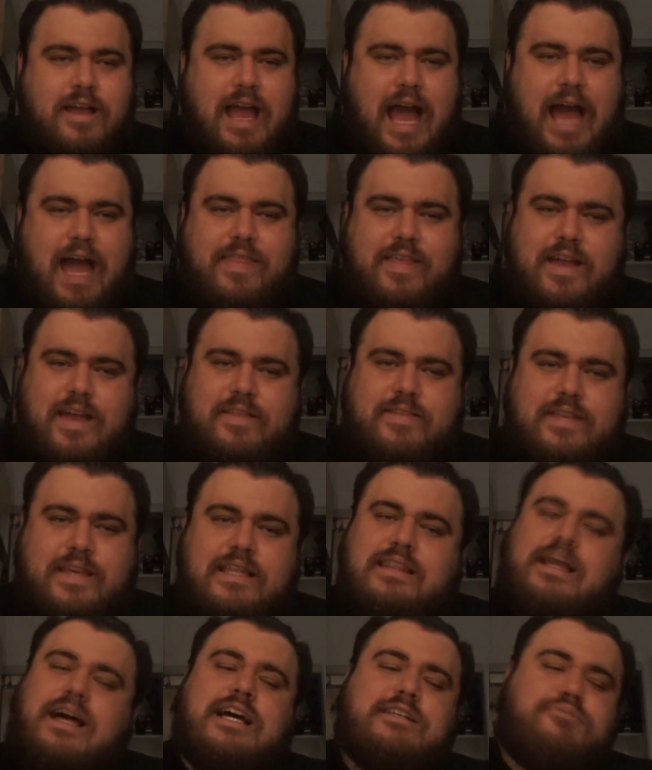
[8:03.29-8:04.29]
And then
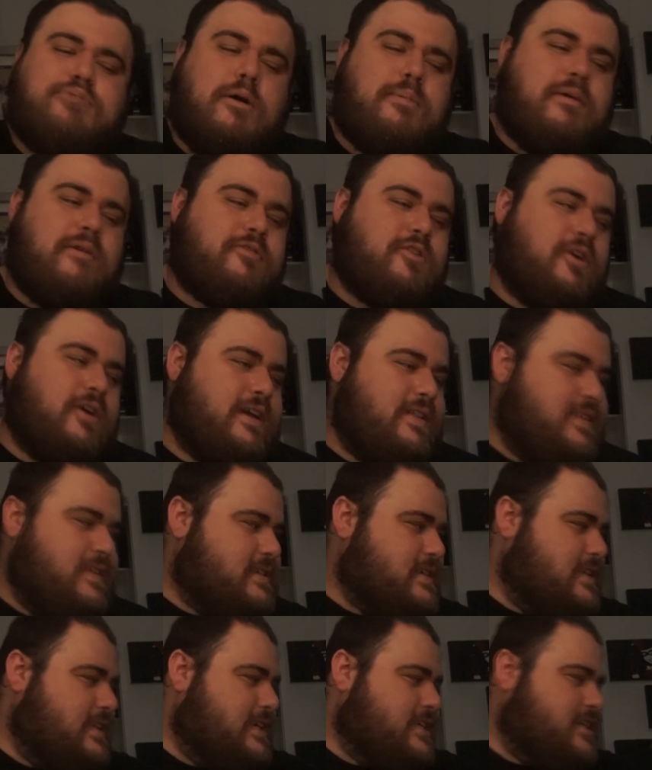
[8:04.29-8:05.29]
the last pop I've got in
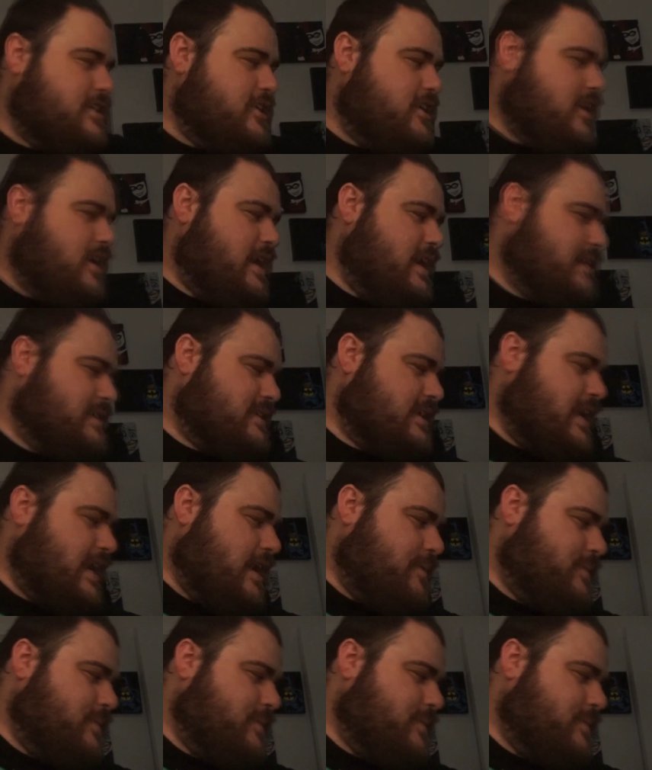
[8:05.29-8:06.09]
this collection, guys,